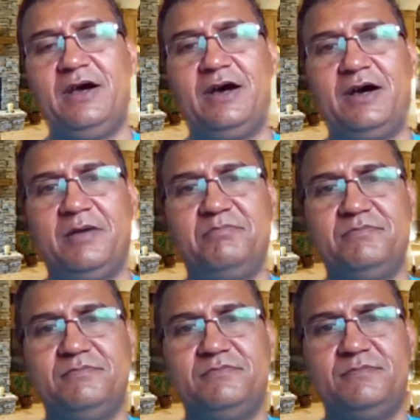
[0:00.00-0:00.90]
Uh,
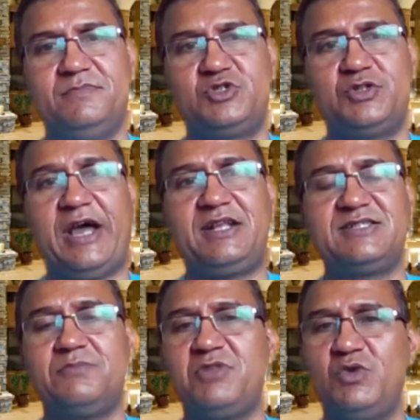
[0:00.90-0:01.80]
so that is
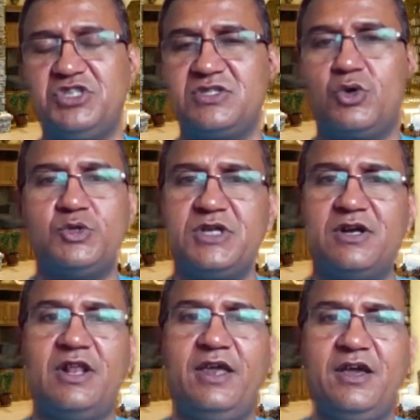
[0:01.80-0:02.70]
something which is going to
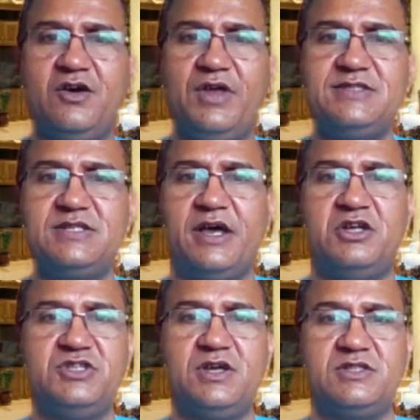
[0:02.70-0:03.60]
certainly increase the
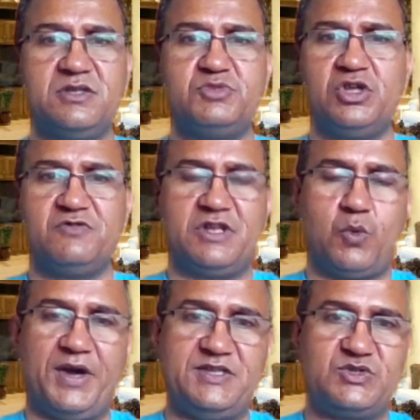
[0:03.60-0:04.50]
energy consumption of the
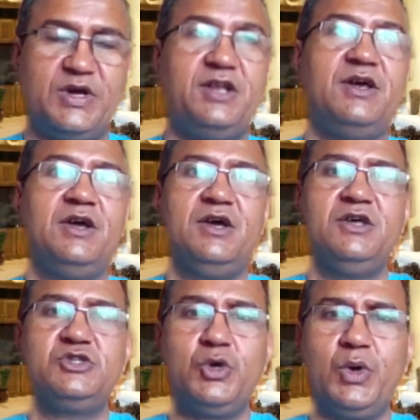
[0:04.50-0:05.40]
device, right?
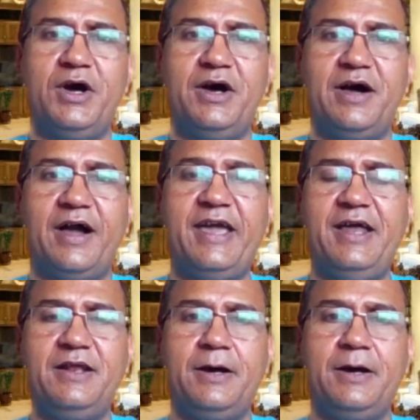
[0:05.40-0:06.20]
So again,